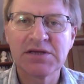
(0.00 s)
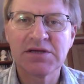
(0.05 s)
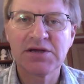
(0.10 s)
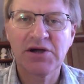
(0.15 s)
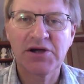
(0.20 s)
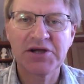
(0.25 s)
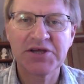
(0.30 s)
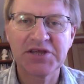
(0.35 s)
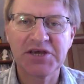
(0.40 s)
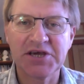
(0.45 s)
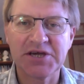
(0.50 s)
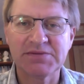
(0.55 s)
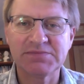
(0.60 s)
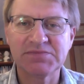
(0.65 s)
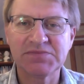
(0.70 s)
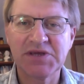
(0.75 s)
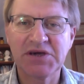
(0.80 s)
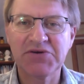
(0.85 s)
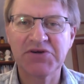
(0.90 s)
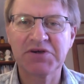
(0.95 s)
Hi there,
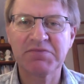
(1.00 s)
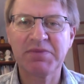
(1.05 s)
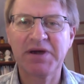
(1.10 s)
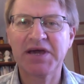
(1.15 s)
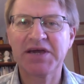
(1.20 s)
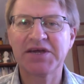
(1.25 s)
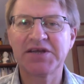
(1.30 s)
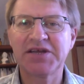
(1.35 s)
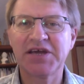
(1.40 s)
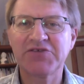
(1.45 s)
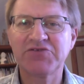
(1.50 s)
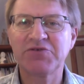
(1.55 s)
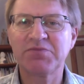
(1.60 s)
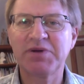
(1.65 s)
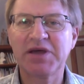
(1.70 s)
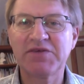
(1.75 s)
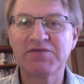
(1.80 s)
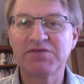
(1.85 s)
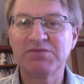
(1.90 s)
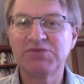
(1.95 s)
Eric Bakker,
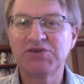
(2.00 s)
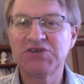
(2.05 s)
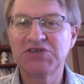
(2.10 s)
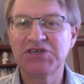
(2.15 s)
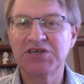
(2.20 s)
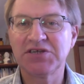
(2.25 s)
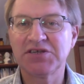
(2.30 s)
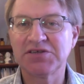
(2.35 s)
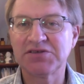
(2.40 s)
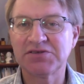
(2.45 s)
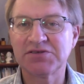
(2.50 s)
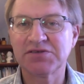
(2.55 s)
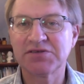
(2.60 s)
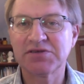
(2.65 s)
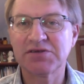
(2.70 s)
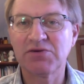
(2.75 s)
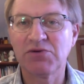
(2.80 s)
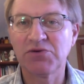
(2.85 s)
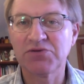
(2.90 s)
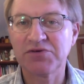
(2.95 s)
naturopath from New Zealand,
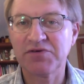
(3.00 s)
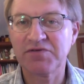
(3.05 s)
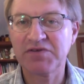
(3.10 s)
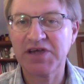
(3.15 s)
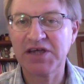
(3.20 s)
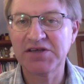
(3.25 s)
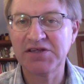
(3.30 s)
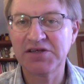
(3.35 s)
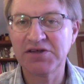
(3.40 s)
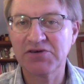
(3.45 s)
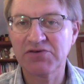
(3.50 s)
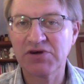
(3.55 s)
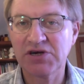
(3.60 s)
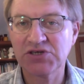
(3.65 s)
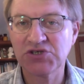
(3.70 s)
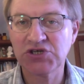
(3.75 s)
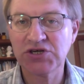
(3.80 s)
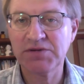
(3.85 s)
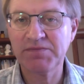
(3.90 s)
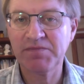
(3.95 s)
author of Candida
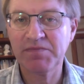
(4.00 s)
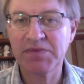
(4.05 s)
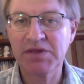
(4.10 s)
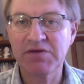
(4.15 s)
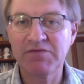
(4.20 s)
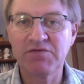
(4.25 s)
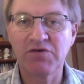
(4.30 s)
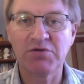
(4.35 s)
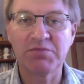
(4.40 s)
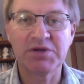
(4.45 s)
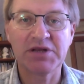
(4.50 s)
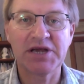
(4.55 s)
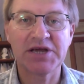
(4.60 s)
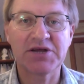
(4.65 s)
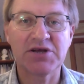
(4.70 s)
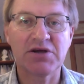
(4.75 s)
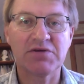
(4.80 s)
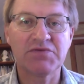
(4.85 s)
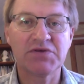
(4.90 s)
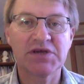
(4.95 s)
Crusher,
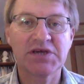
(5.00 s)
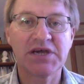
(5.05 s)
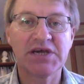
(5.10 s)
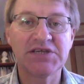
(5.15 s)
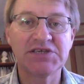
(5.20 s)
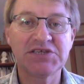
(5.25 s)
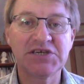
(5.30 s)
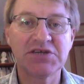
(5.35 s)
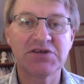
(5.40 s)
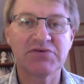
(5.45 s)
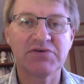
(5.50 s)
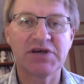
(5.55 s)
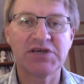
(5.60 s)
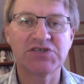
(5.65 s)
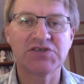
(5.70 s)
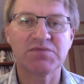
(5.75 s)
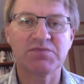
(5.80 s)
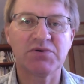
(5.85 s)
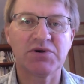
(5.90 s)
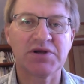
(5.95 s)
formulator of the CanXida
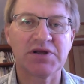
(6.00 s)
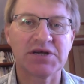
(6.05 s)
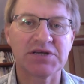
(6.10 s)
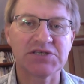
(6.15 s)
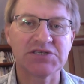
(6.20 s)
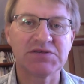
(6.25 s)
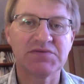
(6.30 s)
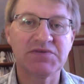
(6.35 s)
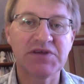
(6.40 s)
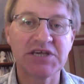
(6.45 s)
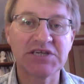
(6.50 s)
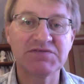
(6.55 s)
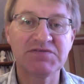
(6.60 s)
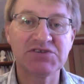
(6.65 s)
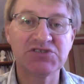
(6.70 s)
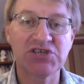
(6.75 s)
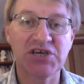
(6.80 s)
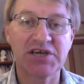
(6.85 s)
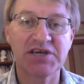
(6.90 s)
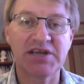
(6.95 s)
range of products. Thanks for
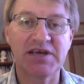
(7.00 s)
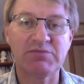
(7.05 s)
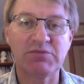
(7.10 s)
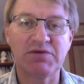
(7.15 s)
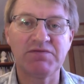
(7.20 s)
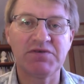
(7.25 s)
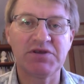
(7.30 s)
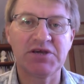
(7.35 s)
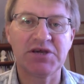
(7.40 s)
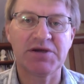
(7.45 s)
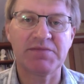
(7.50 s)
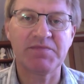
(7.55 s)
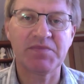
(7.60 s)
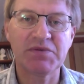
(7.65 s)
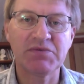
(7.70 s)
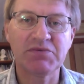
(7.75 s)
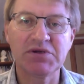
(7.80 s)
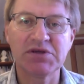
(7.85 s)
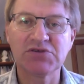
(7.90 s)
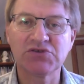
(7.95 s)
checking out my video.
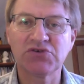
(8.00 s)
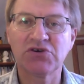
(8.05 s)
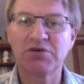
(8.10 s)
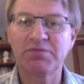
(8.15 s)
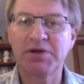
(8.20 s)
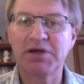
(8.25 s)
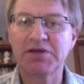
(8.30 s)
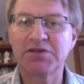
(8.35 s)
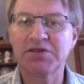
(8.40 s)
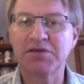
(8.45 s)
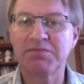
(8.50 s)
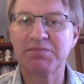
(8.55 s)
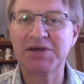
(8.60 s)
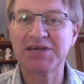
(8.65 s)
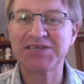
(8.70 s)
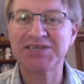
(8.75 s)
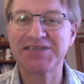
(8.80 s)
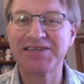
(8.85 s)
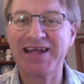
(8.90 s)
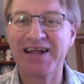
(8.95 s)
We're going to talk about the
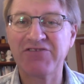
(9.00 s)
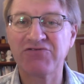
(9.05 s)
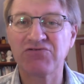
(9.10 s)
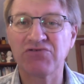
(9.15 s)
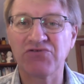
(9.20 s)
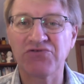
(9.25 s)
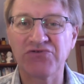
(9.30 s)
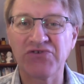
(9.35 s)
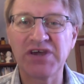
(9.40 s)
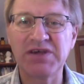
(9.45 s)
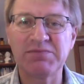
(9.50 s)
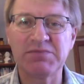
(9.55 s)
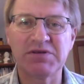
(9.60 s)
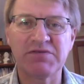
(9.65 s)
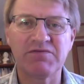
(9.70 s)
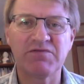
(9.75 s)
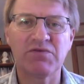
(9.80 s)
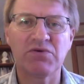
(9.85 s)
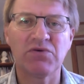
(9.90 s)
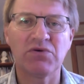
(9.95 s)
best natural
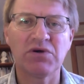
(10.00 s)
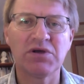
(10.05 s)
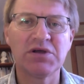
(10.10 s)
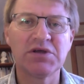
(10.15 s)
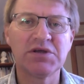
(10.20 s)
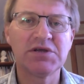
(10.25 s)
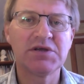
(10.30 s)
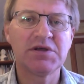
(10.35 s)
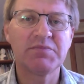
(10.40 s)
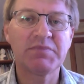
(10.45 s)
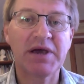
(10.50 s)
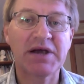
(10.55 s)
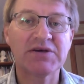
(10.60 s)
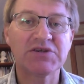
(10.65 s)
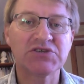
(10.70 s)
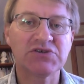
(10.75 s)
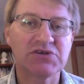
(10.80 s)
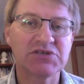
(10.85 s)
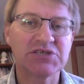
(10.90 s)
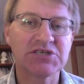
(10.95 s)
treatment for
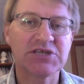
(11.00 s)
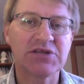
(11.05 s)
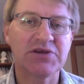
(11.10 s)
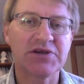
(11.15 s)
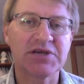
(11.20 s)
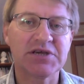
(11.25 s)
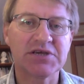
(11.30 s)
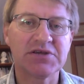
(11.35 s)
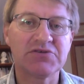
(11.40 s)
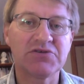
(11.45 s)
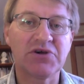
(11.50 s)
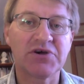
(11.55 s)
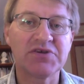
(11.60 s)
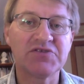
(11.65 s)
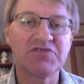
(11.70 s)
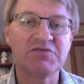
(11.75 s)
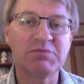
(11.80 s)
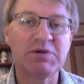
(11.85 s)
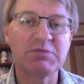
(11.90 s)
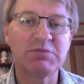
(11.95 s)
parasites like
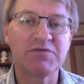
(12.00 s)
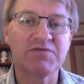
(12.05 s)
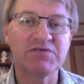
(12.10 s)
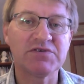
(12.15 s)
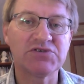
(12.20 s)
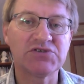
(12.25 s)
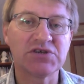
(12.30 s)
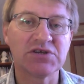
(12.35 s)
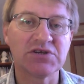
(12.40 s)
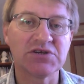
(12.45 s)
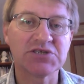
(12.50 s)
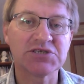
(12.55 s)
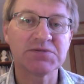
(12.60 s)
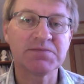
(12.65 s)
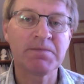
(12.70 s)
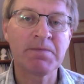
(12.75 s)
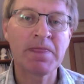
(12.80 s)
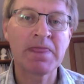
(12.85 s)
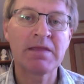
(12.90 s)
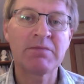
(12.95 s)
Dientamoeba Fragilis,
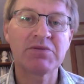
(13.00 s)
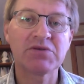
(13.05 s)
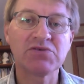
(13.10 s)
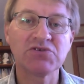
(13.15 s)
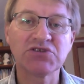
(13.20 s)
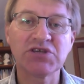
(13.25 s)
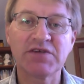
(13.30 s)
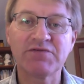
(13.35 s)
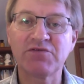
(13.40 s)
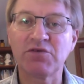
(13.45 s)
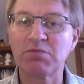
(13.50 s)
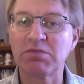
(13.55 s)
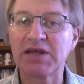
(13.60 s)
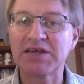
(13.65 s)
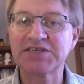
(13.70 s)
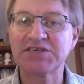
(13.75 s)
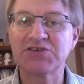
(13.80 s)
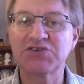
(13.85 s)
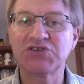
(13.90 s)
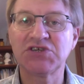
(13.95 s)
but also for
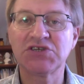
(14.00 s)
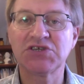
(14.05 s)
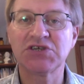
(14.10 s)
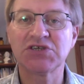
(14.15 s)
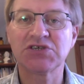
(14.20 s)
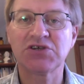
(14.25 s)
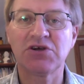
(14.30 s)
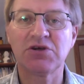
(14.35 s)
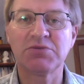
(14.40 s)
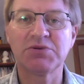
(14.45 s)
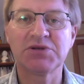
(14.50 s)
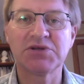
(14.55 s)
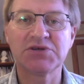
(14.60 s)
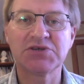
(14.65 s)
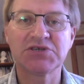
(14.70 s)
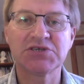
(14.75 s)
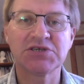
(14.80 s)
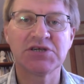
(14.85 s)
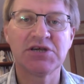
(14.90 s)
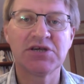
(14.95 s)
Blastocystis
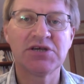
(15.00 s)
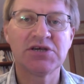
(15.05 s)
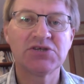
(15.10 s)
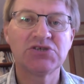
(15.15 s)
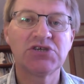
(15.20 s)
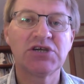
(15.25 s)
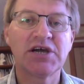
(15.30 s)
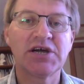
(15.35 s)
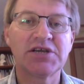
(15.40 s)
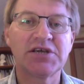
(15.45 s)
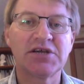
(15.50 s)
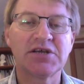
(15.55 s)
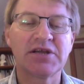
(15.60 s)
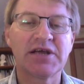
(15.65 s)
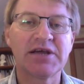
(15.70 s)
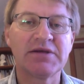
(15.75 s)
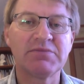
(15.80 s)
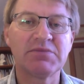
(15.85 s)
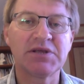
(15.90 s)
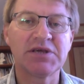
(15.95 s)
hominis, Giardia
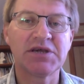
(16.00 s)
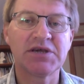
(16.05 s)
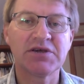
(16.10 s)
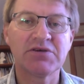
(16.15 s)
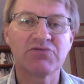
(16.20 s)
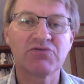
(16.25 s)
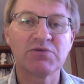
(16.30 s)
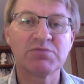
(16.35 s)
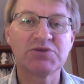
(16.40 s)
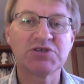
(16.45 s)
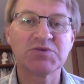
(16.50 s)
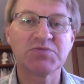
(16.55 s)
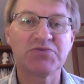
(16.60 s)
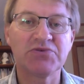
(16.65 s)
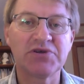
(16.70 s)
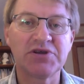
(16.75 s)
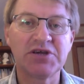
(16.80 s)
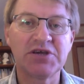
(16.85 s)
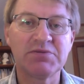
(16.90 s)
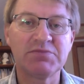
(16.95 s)
lamblia,
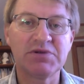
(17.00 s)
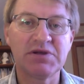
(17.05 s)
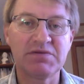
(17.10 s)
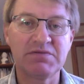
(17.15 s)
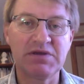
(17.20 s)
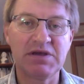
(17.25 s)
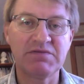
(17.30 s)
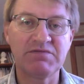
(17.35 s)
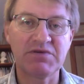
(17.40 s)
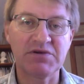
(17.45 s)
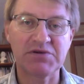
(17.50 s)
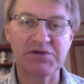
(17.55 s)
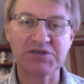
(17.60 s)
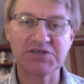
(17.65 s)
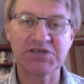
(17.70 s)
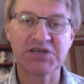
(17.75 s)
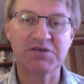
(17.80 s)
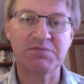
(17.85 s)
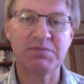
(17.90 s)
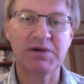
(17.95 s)
Cryptosporidium, and
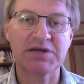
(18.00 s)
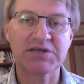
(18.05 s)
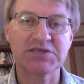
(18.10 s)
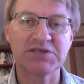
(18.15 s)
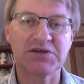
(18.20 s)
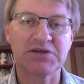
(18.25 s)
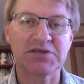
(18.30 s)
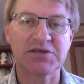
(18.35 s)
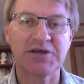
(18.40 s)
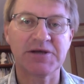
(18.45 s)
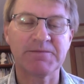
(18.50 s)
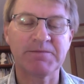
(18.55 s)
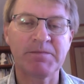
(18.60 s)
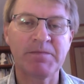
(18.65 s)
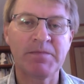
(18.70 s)
various other bugs like that.